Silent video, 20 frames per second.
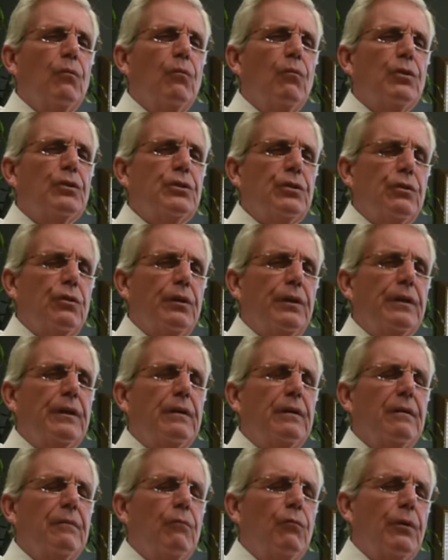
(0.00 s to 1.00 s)
what's going to,
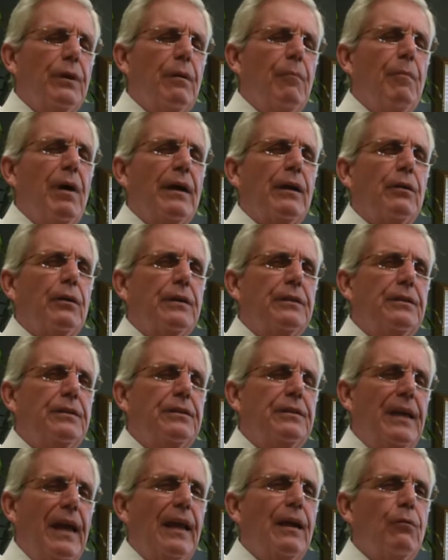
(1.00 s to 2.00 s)
what am I going
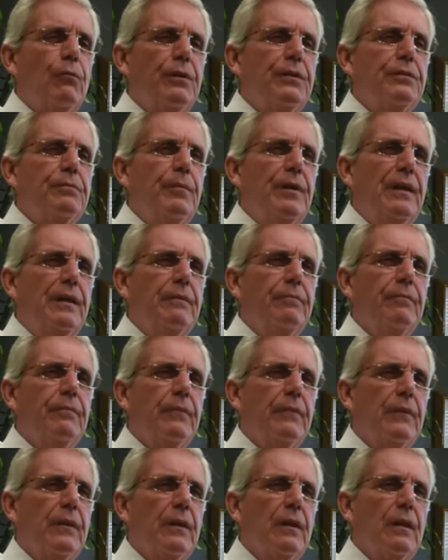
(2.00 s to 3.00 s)
to take with me
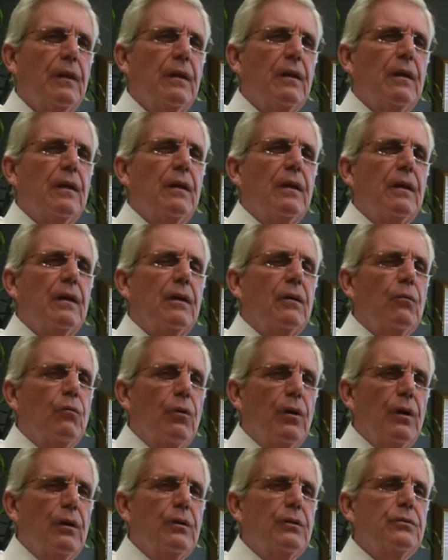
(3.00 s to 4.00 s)

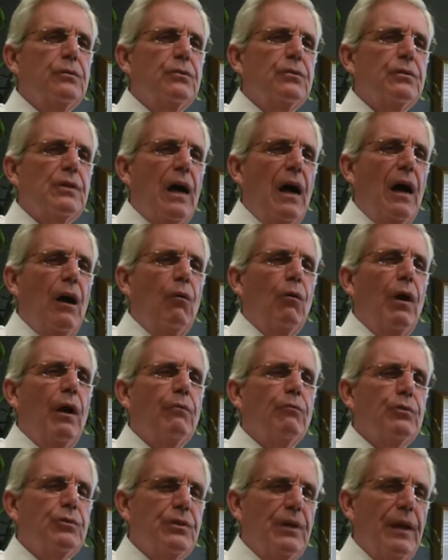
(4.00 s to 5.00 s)
was how I
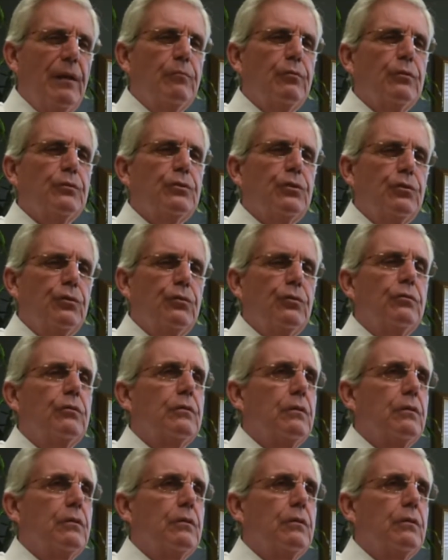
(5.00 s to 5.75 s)
was able to,